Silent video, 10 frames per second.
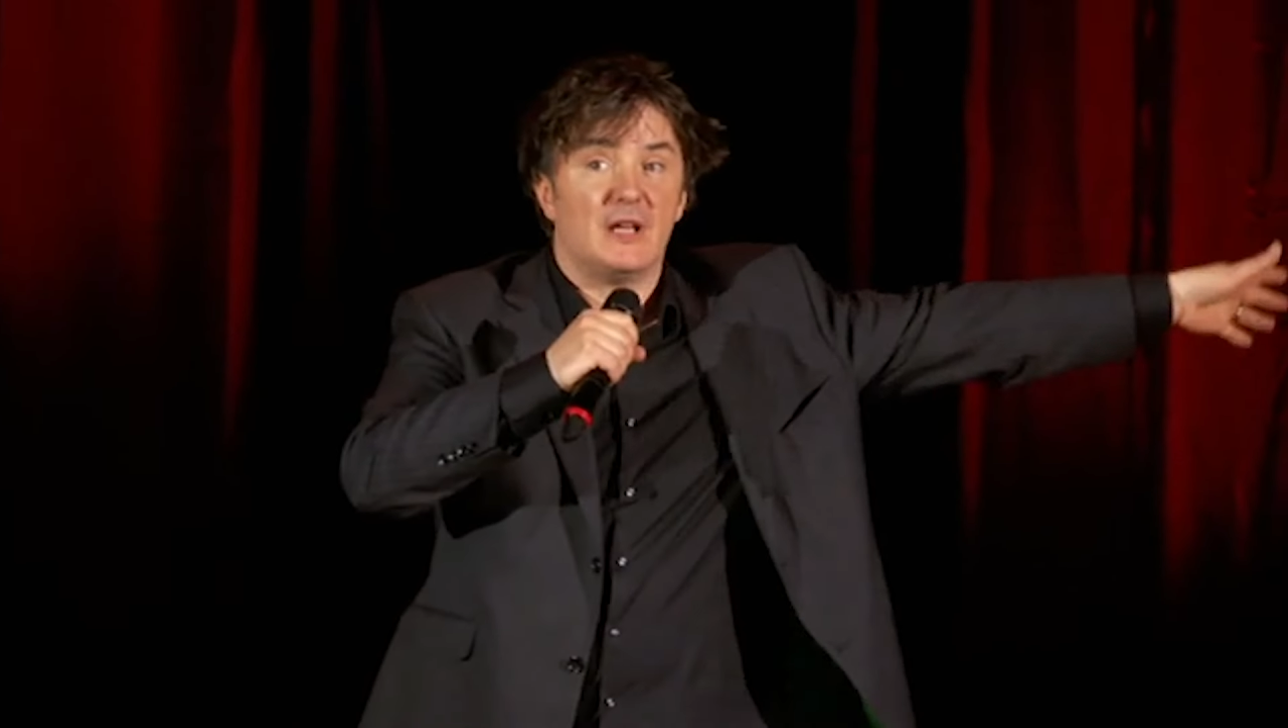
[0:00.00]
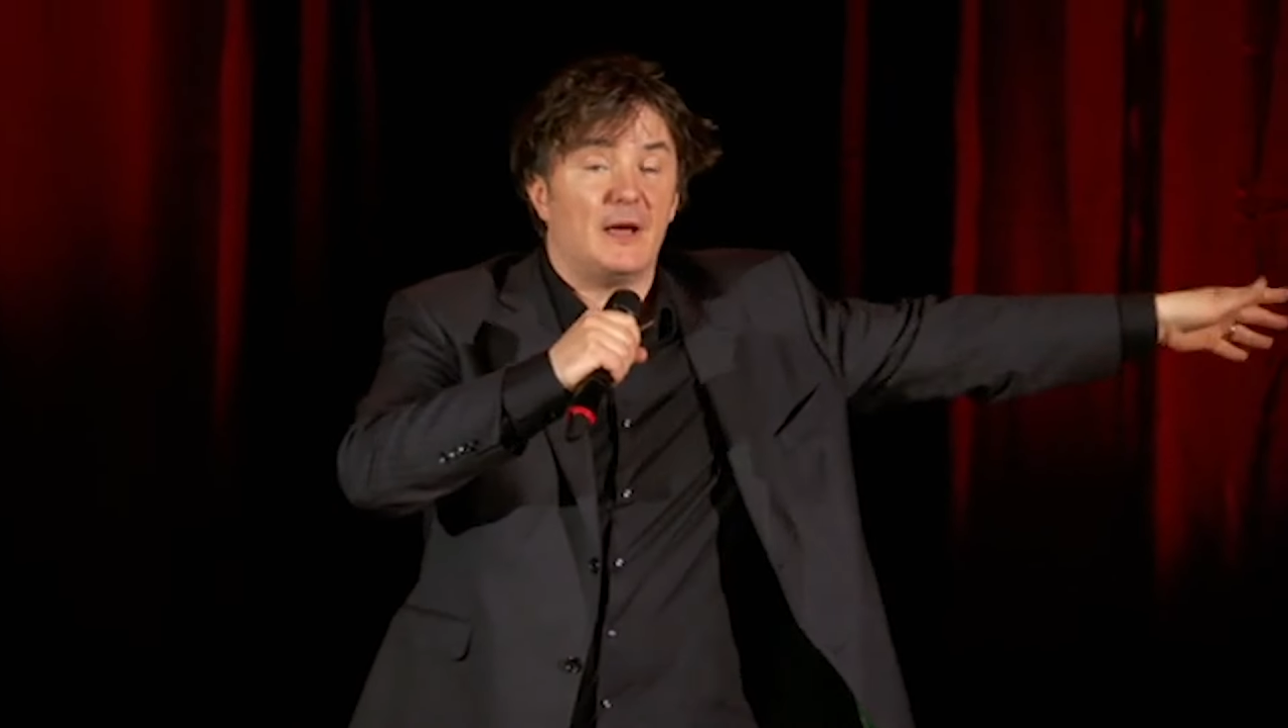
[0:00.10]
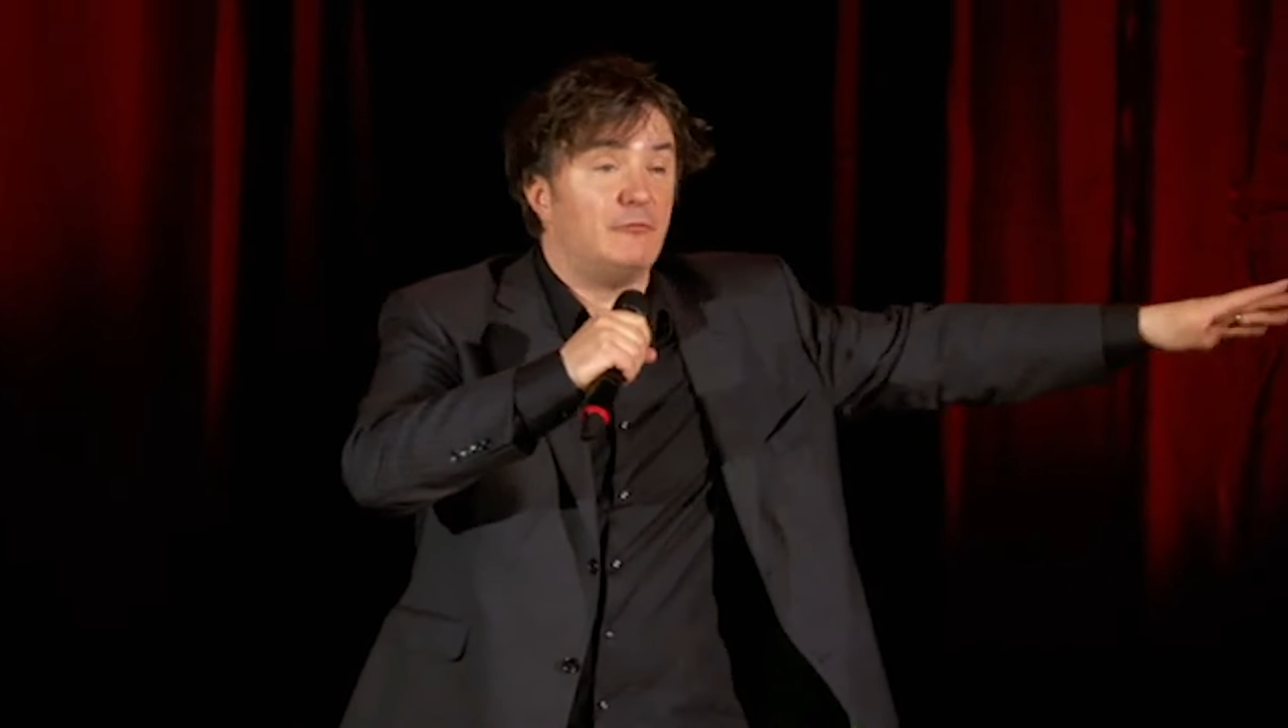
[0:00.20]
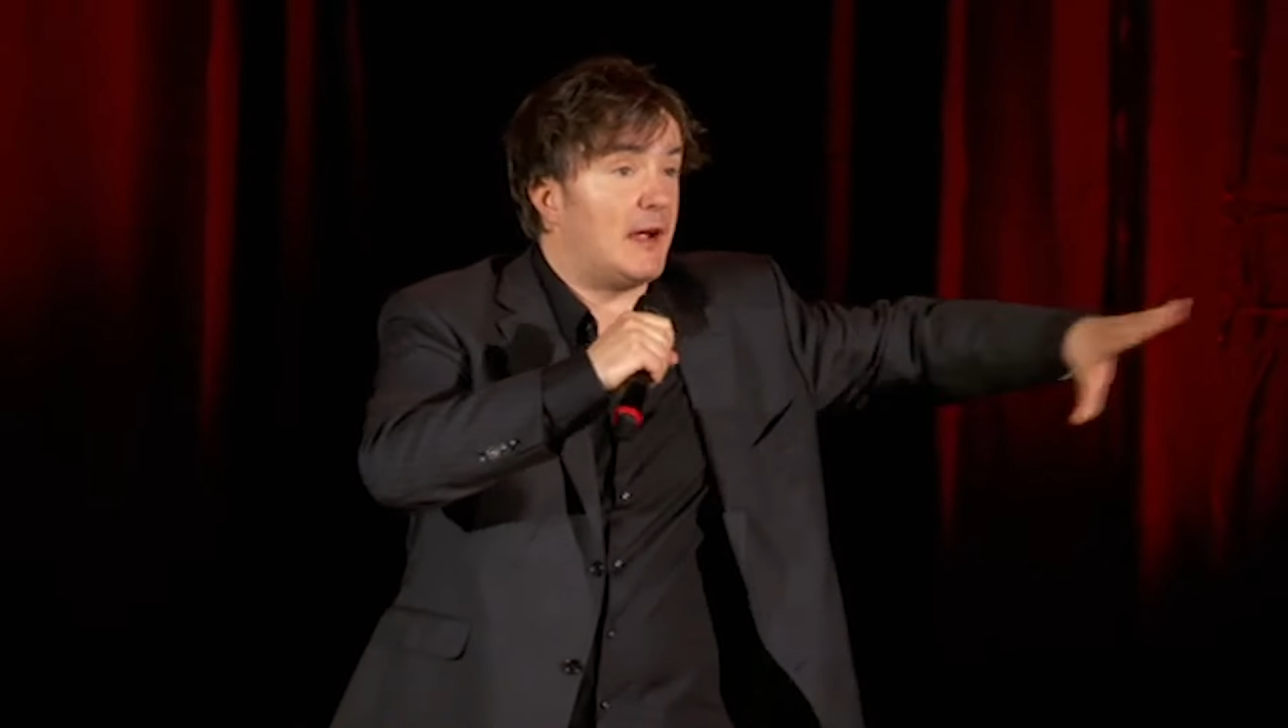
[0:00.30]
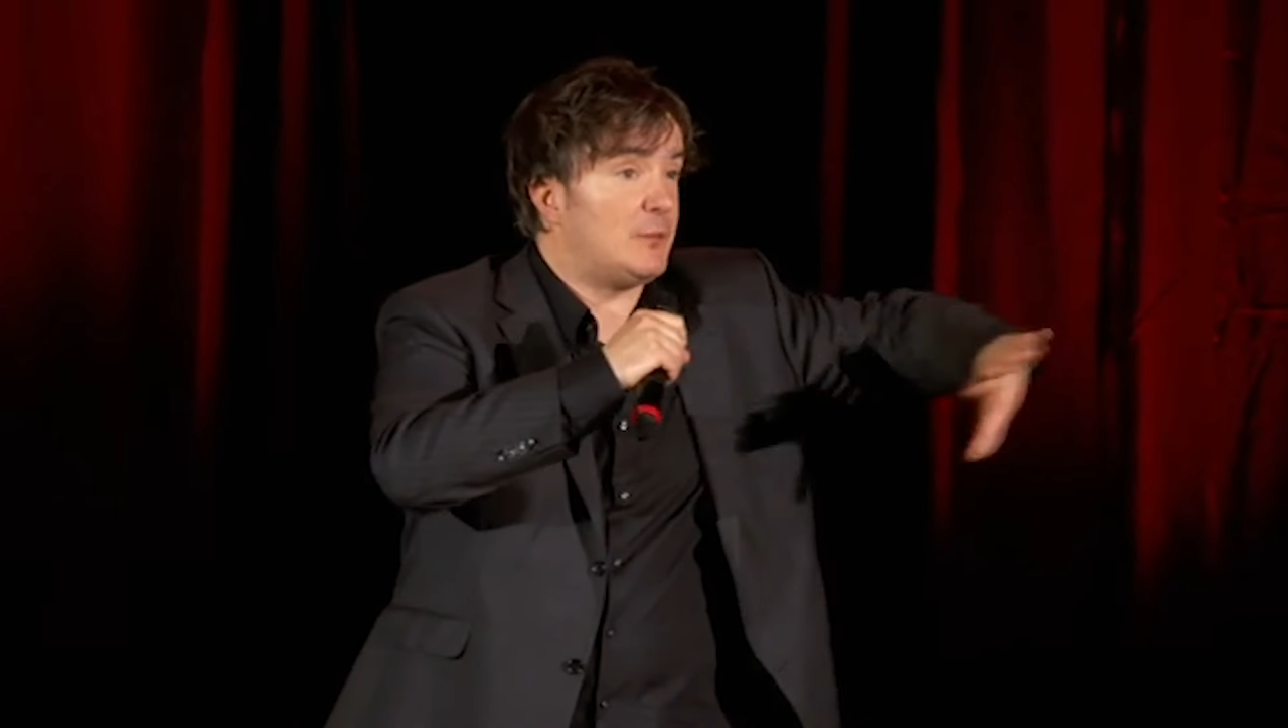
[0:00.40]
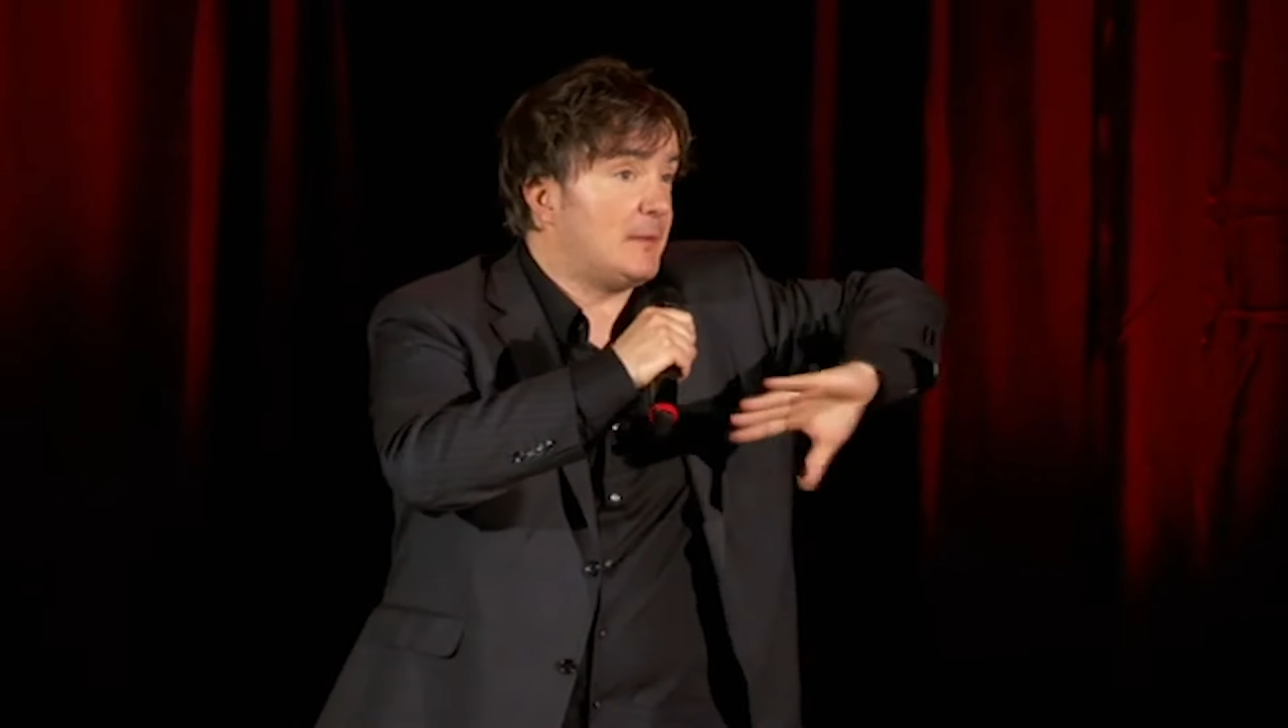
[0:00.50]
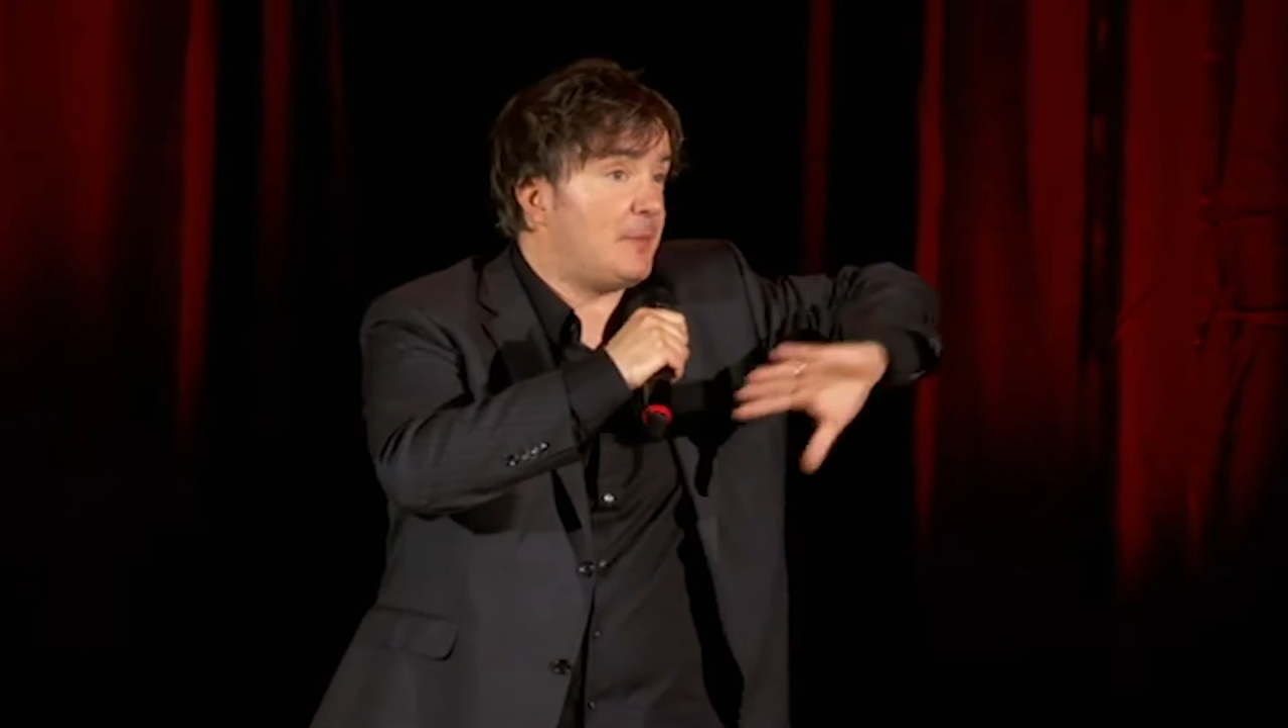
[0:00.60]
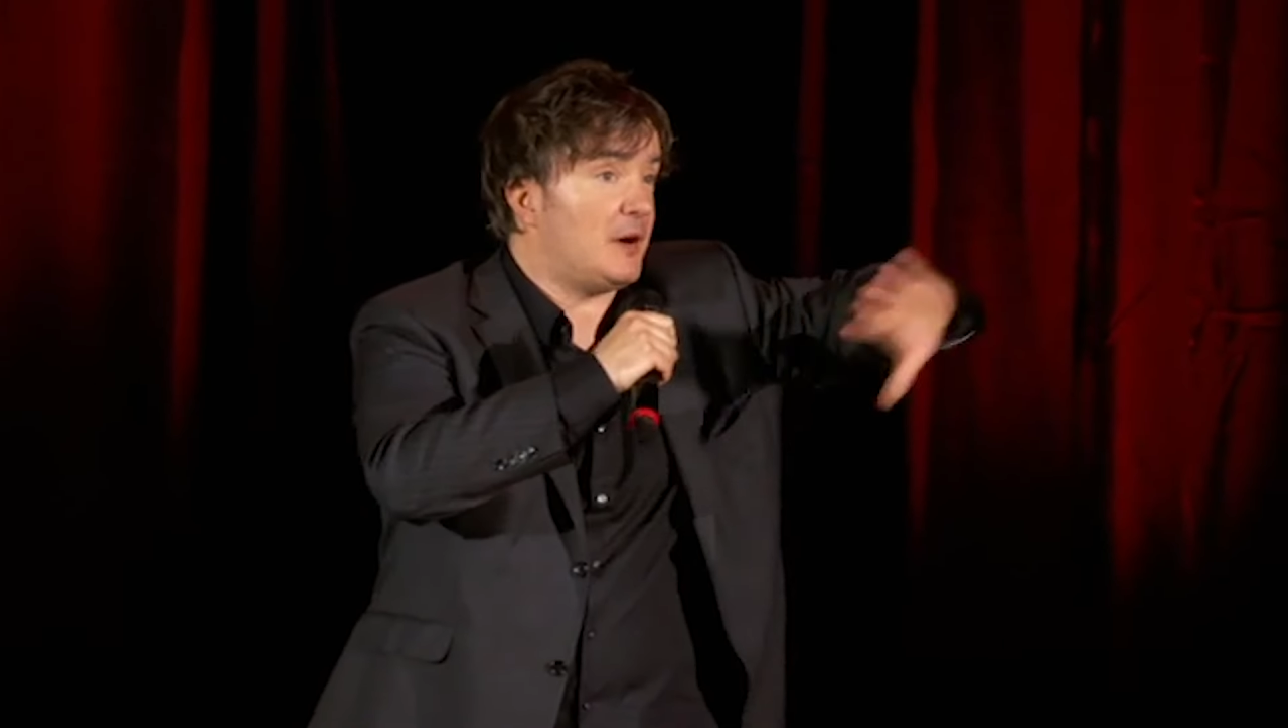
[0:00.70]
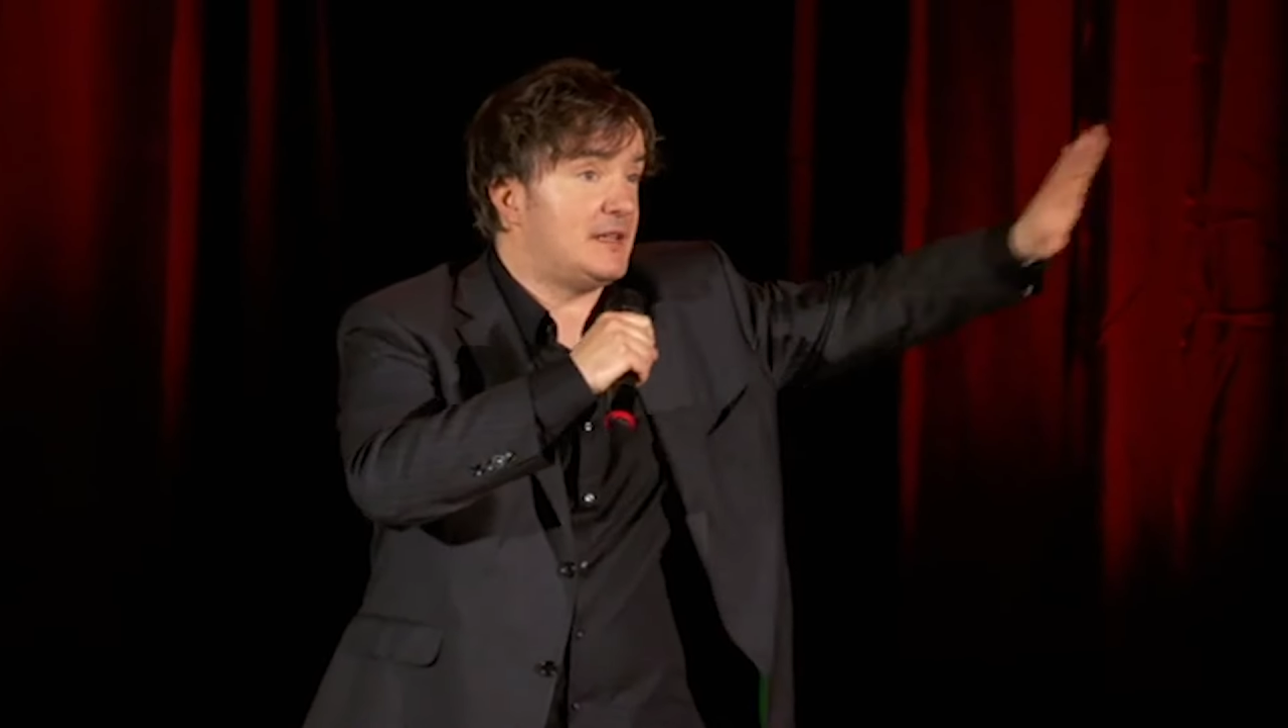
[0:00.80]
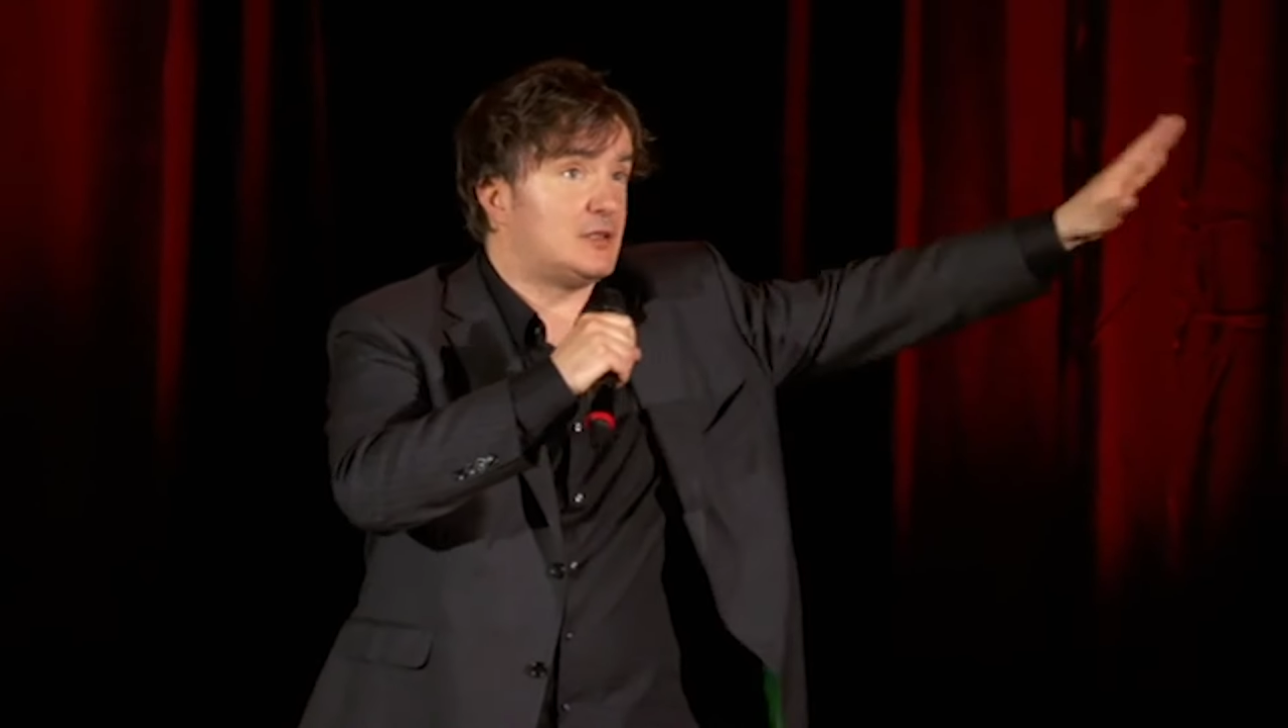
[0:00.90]
right-wing
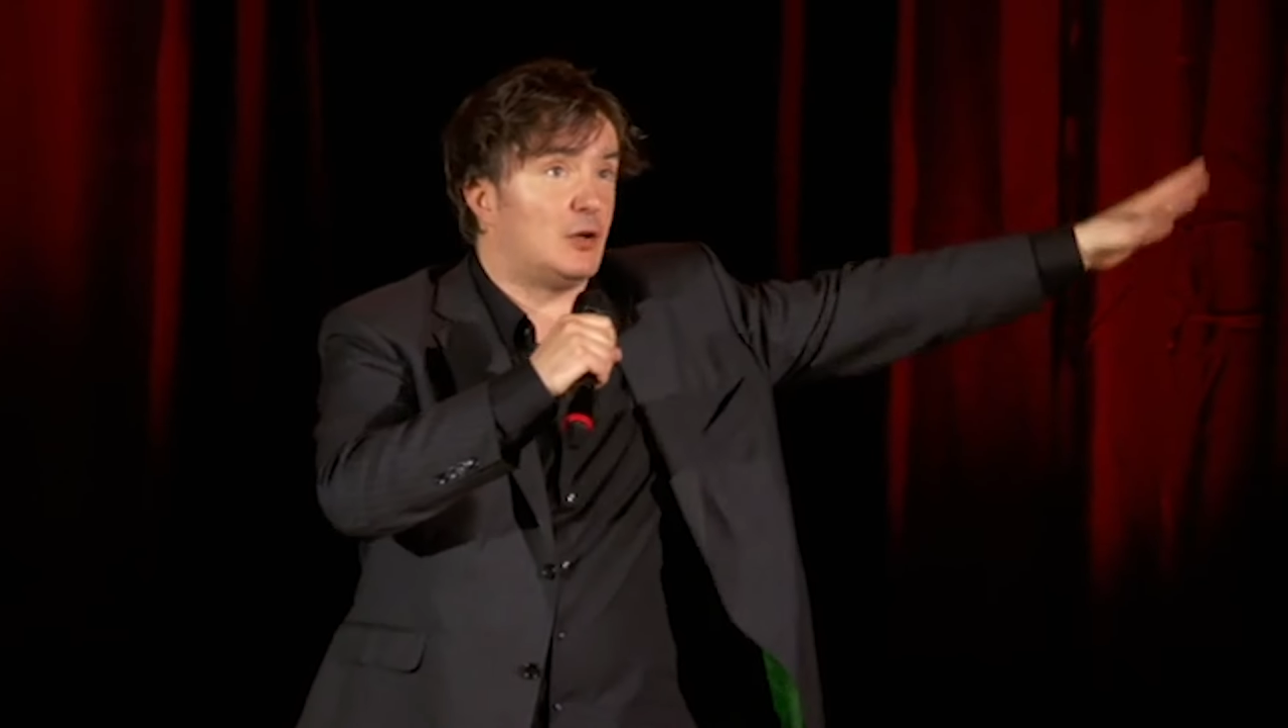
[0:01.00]
parties